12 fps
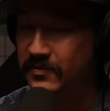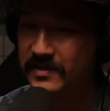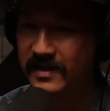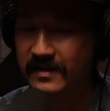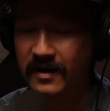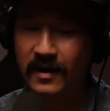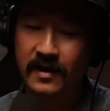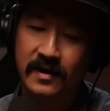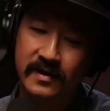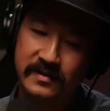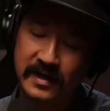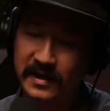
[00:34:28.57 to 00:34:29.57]
It was uh-huh. like,
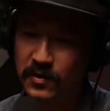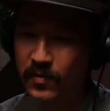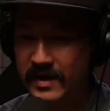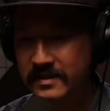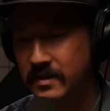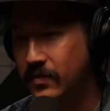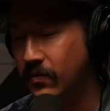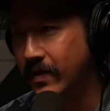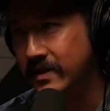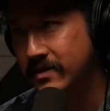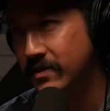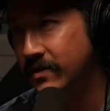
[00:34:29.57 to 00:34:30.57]
"Take a white tip
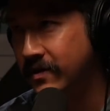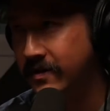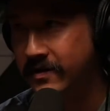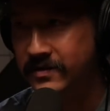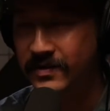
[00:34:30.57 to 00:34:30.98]
eraser,